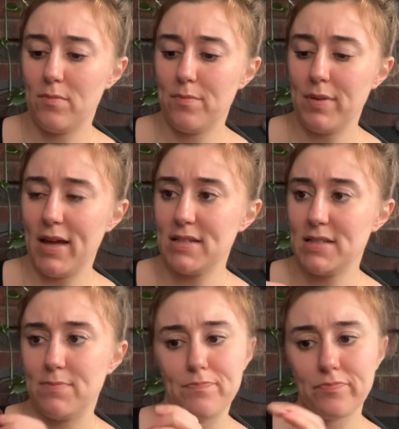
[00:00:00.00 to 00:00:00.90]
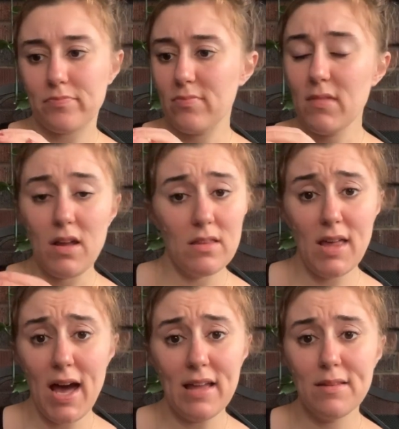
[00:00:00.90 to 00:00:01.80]
But they
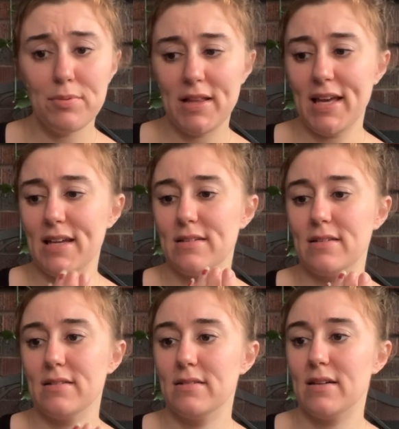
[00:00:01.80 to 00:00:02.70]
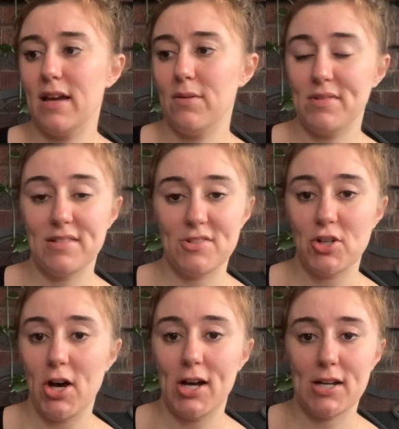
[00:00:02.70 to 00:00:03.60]
had the plant, it was in
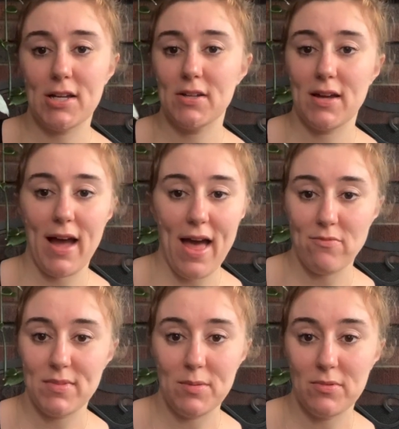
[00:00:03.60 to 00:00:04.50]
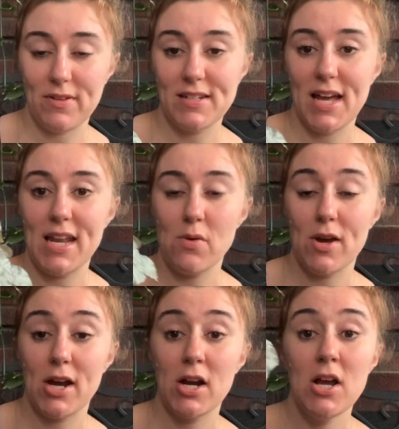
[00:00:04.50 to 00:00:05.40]
stock. I haven't been able to find it
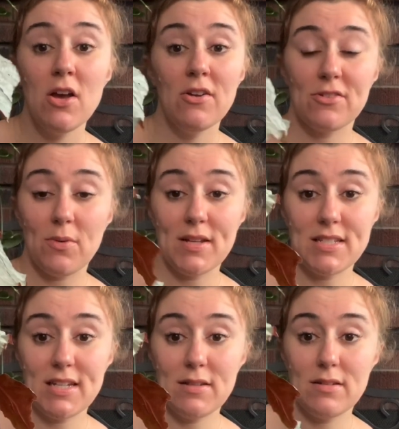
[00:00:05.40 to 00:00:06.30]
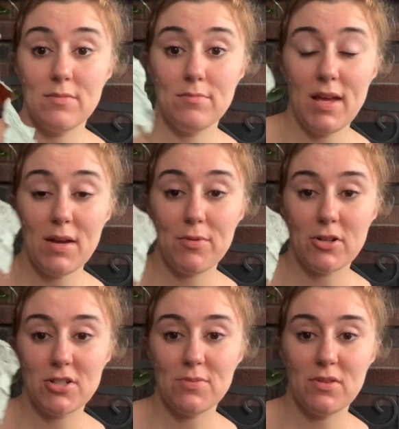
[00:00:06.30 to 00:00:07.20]
anywhere. So I did make a
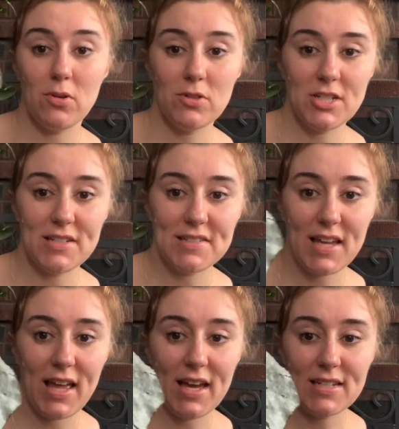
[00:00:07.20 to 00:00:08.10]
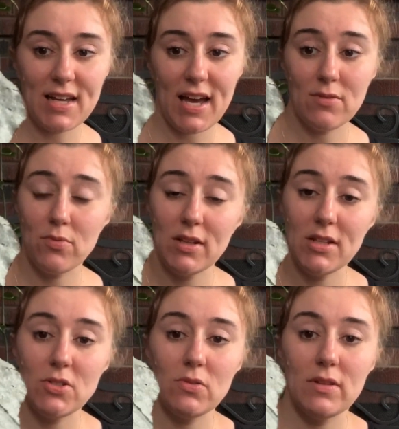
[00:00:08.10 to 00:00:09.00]
purchase with Logi's, and I really
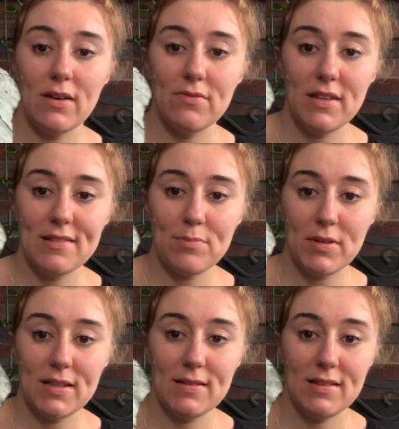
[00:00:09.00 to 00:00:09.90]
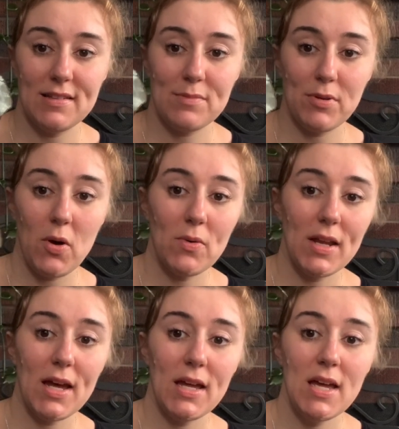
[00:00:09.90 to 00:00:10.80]
do love this
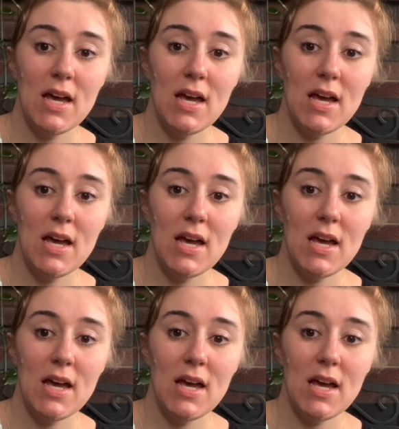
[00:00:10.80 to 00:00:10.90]
begonia.